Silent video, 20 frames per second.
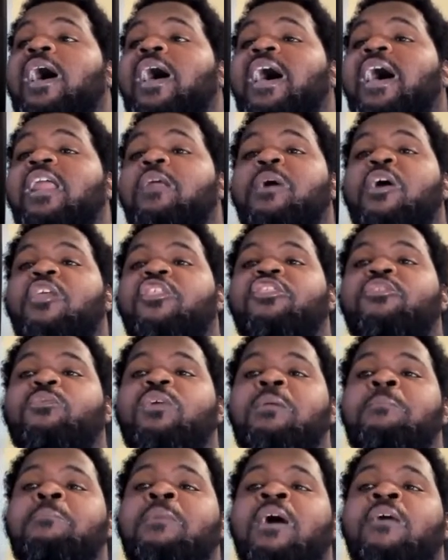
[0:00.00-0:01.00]
I had about
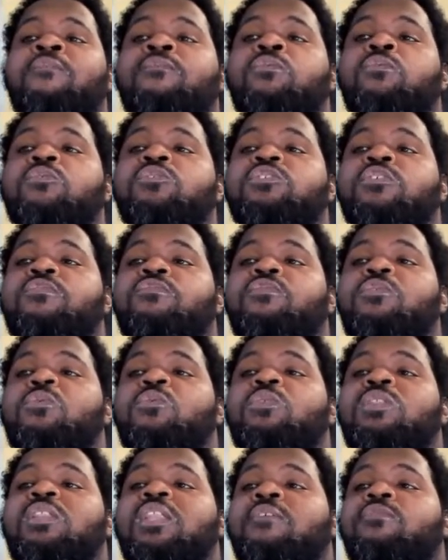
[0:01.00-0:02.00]
three mouthfuls of
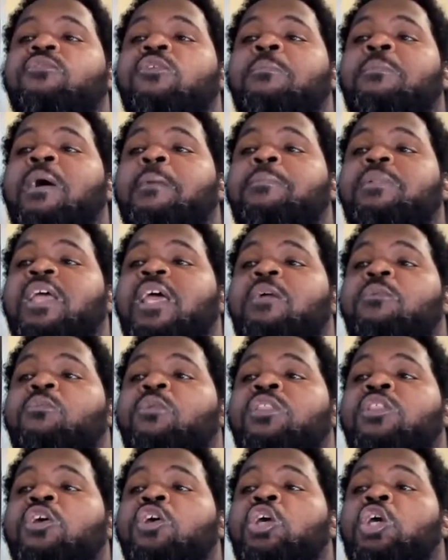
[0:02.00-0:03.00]
food left on my plate
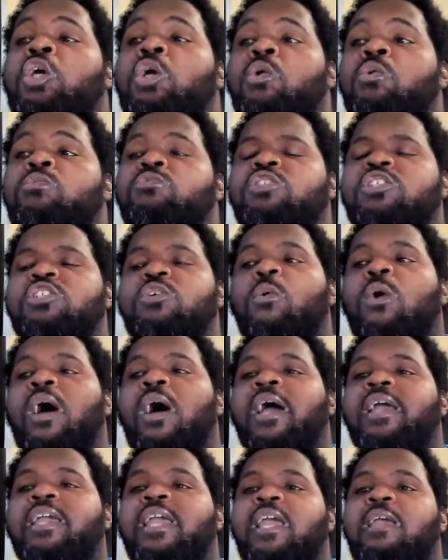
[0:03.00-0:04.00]
when the goon
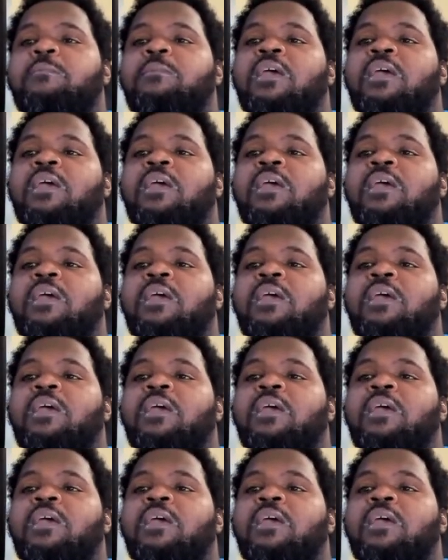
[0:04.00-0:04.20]
squad came